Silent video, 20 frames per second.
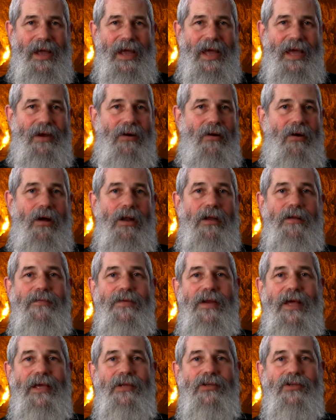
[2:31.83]
And all of
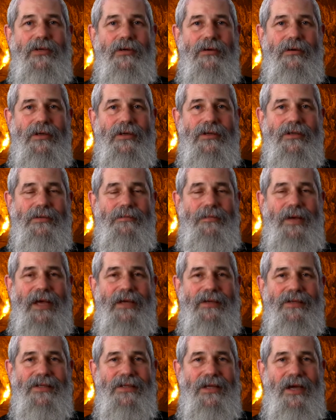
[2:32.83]
nature is
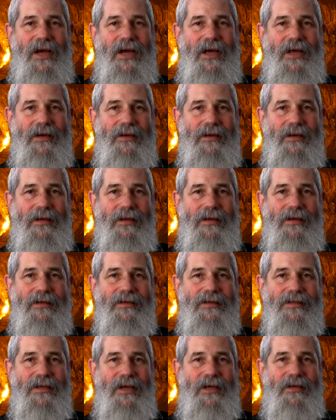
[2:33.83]
based on
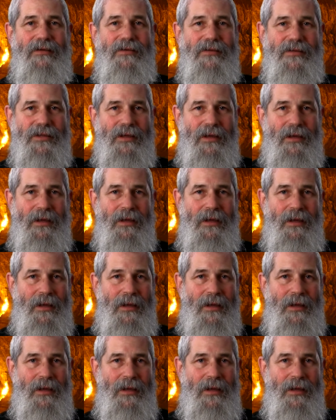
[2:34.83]
cycles.